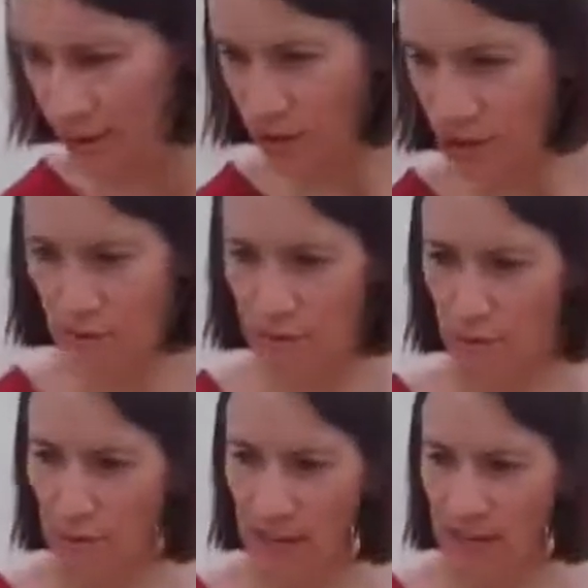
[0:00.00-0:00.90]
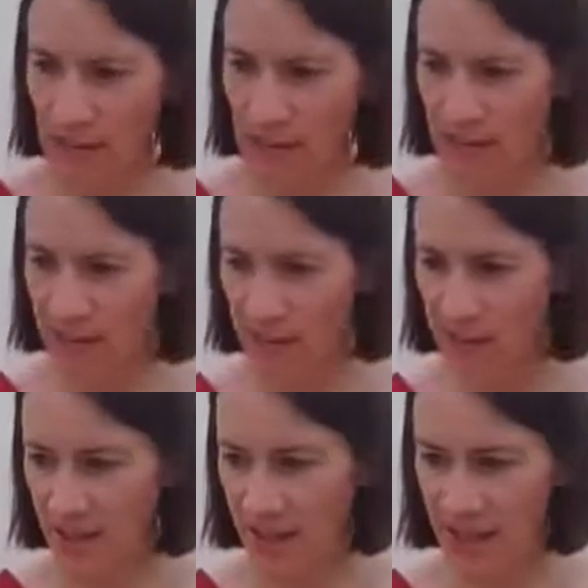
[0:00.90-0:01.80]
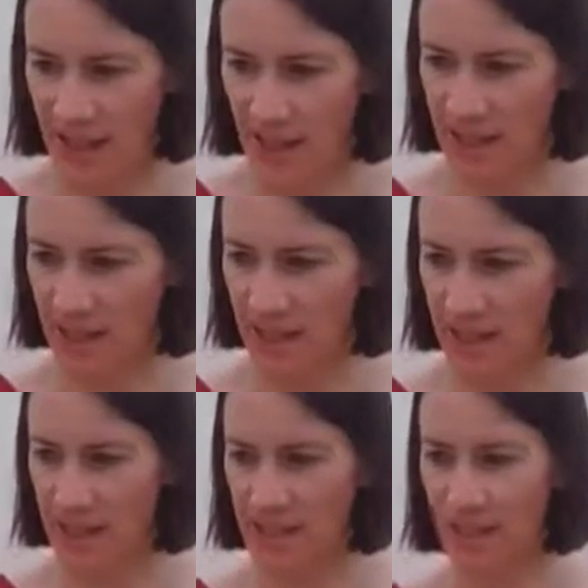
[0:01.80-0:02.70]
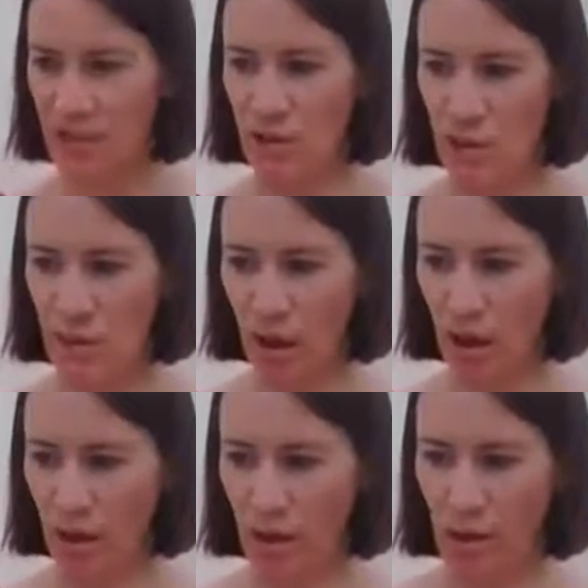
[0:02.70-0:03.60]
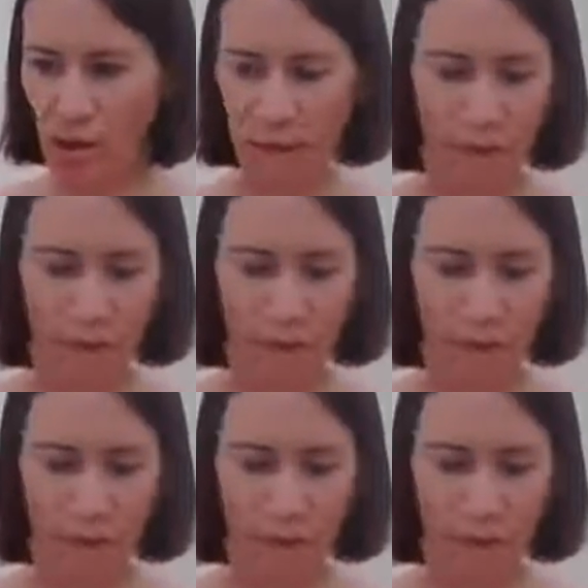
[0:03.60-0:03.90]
glue them on the inside at 2 o'clock.